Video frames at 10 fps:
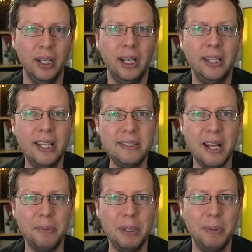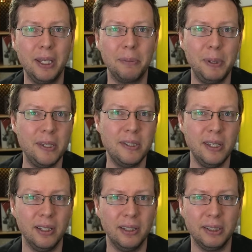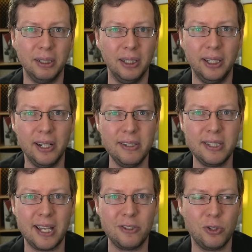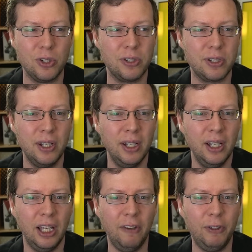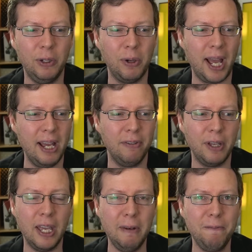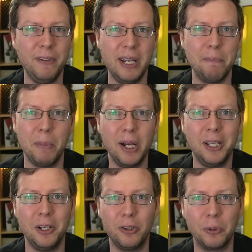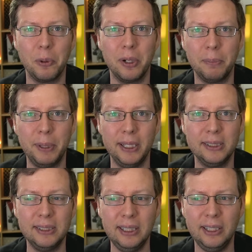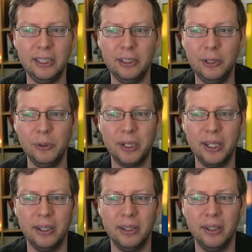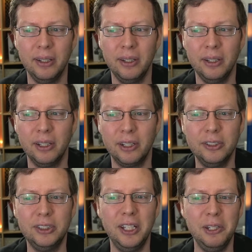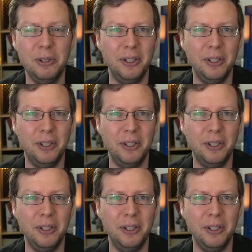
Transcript: And that's not me being a PC elitist. That's just if you have infinite money to throw at a PC, you can continue,